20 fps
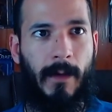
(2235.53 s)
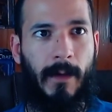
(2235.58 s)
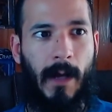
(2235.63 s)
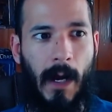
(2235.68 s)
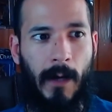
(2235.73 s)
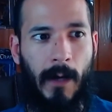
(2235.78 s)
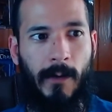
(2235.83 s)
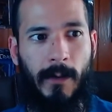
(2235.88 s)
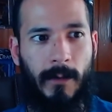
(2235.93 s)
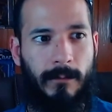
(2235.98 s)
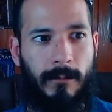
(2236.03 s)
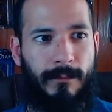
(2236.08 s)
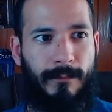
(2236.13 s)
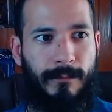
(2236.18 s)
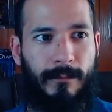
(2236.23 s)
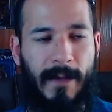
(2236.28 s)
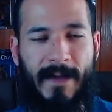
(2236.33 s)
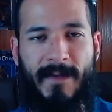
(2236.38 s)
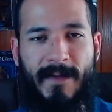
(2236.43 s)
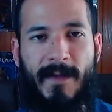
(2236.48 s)
our
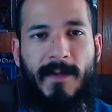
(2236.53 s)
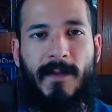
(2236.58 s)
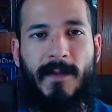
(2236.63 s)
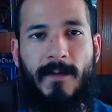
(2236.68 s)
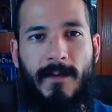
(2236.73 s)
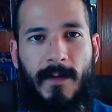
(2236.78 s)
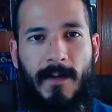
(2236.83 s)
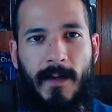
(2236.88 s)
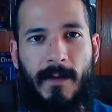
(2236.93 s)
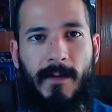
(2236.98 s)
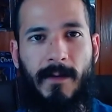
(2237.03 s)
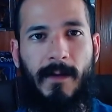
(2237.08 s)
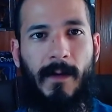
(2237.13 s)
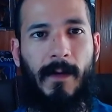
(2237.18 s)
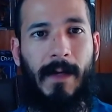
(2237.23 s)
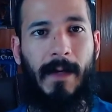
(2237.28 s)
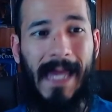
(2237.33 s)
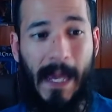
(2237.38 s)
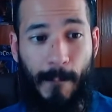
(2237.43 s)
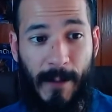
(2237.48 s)
existence here,
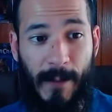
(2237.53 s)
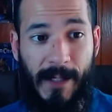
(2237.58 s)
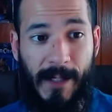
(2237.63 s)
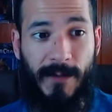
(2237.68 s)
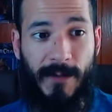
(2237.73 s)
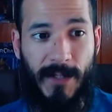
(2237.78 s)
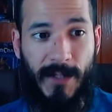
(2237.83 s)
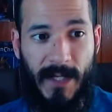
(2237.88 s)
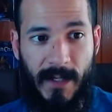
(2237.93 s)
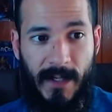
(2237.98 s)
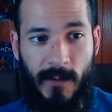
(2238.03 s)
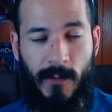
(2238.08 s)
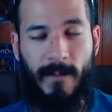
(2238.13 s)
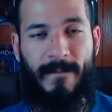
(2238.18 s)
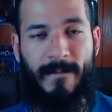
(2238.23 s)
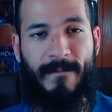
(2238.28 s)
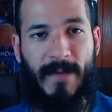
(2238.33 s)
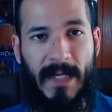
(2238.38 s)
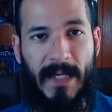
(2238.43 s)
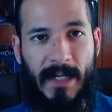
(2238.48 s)
and we continue to
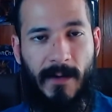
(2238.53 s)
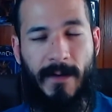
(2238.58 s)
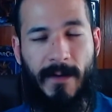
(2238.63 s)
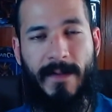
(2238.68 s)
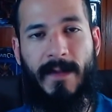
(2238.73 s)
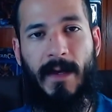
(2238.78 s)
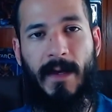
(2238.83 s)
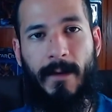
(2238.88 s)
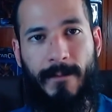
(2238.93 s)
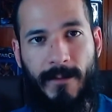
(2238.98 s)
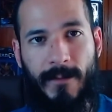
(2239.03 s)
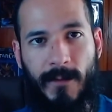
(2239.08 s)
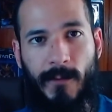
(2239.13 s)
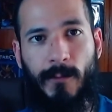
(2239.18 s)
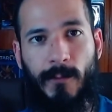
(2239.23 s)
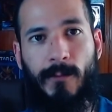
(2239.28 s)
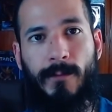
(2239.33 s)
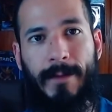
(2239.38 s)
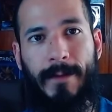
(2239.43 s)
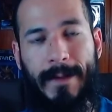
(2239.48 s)
feed ourselves
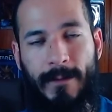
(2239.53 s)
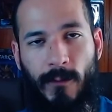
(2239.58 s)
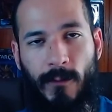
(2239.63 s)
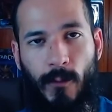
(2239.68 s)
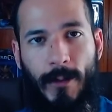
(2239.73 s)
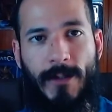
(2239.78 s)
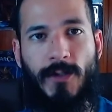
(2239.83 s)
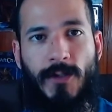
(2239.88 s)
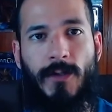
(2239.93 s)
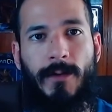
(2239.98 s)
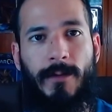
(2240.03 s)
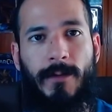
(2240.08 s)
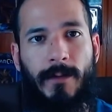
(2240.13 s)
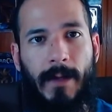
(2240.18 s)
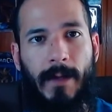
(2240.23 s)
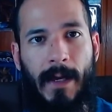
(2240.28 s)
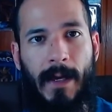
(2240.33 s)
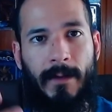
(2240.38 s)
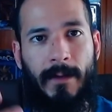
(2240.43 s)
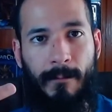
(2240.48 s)
through intuition
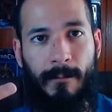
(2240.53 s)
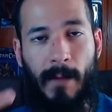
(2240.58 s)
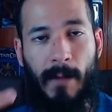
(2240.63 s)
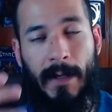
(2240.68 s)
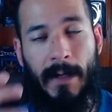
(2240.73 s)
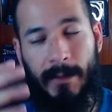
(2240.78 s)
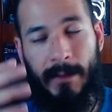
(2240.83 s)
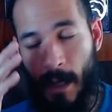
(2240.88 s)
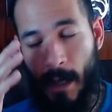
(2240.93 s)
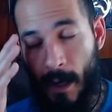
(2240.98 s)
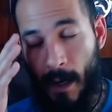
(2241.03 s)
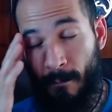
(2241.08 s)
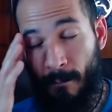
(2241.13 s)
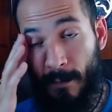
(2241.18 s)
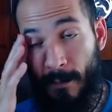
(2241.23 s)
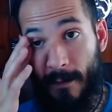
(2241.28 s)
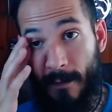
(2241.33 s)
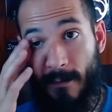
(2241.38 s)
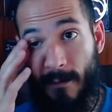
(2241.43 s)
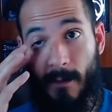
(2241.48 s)
and the mind
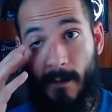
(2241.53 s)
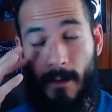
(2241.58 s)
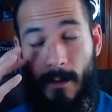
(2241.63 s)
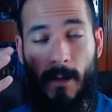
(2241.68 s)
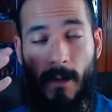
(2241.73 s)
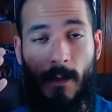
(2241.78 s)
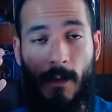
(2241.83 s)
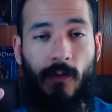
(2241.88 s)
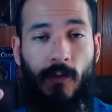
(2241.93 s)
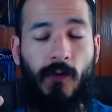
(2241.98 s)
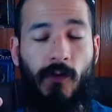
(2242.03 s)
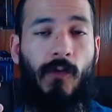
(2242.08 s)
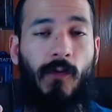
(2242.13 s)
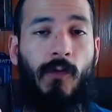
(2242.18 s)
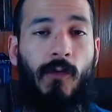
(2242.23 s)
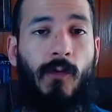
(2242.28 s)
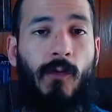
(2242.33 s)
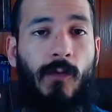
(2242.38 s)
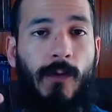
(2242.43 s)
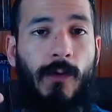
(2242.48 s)
complex
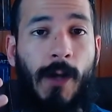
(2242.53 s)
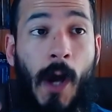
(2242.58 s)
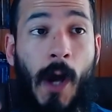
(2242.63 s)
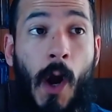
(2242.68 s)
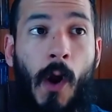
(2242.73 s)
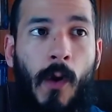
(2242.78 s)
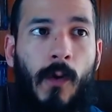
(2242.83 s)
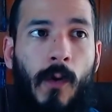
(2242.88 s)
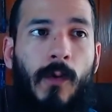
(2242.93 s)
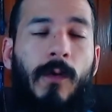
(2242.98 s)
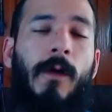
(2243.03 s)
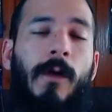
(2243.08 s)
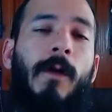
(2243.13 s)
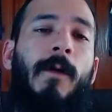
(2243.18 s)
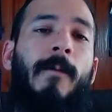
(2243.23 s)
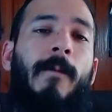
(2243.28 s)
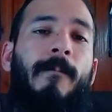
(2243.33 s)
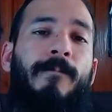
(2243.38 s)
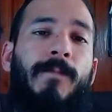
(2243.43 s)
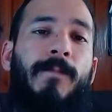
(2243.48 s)
to know
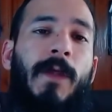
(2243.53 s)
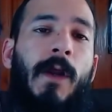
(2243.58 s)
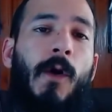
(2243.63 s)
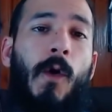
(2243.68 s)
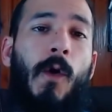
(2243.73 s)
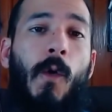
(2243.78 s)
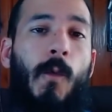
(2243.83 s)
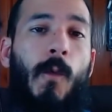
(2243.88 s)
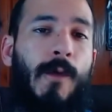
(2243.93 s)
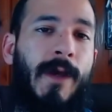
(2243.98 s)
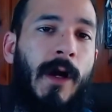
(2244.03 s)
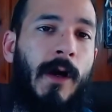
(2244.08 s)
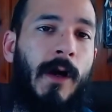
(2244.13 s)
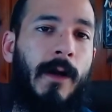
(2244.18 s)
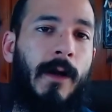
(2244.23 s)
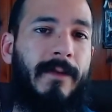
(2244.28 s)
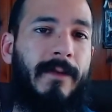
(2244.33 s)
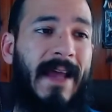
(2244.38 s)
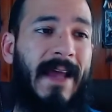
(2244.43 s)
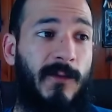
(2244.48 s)
who we
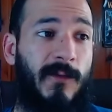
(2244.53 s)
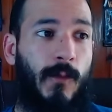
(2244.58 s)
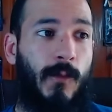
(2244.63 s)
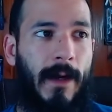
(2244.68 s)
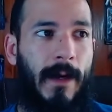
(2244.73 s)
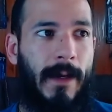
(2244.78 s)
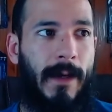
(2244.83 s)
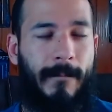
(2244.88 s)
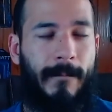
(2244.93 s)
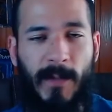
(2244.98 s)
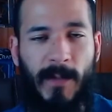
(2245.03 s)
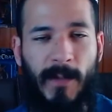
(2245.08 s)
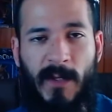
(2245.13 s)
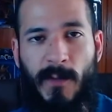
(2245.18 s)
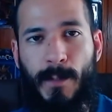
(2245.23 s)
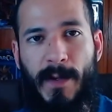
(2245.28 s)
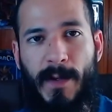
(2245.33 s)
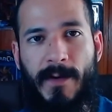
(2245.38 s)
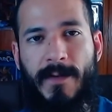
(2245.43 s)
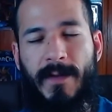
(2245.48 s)
are. That's why
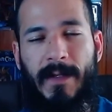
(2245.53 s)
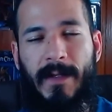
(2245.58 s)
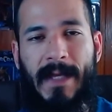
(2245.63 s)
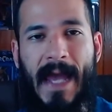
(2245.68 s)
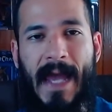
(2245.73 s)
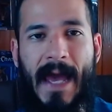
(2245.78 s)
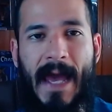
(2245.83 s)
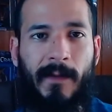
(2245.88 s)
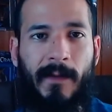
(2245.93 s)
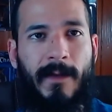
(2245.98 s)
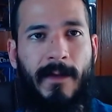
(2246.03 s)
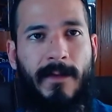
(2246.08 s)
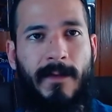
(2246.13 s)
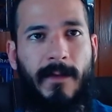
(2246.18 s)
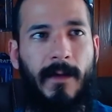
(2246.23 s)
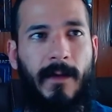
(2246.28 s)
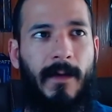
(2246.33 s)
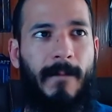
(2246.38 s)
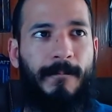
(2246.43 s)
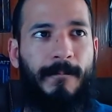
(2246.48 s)
experience and
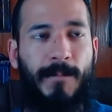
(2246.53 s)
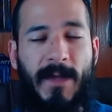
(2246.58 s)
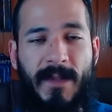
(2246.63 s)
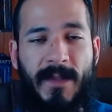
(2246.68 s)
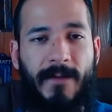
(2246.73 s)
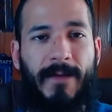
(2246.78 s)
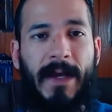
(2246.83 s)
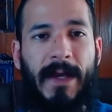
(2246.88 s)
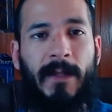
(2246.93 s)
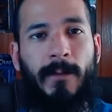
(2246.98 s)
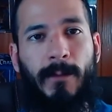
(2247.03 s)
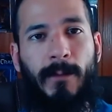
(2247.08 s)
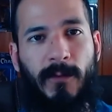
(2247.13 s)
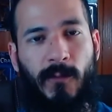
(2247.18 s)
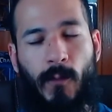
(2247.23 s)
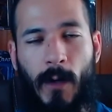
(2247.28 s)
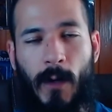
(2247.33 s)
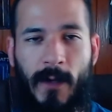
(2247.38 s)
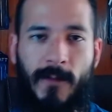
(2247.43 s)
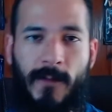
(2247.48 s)
catalyst is available
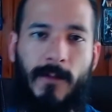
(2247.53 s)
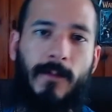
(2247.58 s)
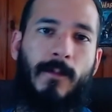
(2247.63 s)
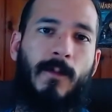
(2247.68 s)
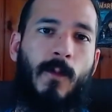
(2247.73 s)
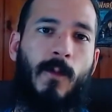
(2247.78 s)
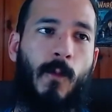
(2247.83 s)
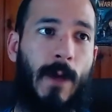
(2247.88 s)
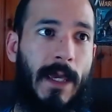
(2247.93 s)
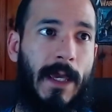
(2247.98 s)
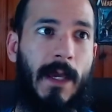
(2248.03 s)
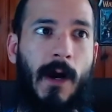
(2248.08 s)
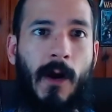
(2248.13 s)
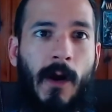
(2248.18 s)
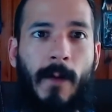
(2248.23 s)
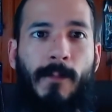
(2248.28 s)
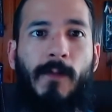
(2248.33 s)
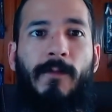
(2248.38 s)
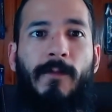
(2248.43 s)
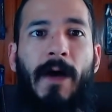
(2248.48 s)
to us. We
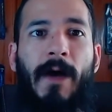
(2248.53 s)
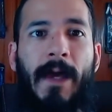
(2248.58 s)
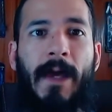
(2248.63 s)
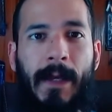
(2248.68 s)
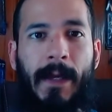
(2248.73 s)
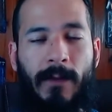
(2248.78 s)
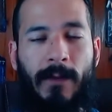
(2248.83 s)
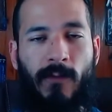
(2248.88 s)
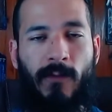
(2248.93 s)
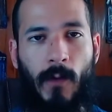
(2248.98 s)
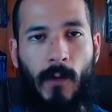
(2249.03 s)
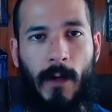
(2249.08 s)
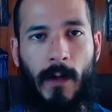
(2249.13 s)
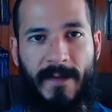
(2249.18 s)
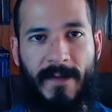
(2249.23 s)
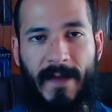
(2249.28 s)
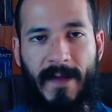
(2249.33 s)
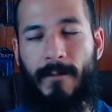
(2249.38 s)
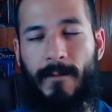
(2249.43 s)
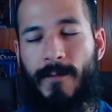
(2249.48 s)
are providing it to
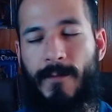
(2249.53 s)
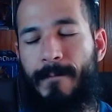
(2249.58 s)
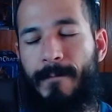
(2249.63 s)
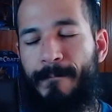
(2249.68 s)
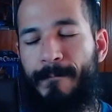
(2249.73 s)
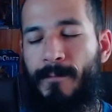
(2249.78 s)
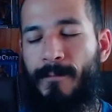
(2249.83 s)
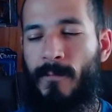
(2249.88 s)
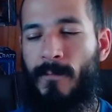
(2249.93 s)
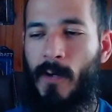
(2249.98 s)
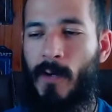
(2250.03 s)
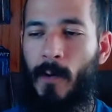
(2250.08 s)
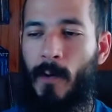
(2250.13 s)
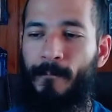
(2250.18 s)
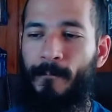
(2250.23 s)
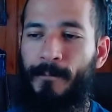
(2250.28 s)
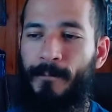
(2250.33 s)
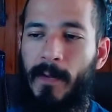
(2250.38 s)
ourselves. So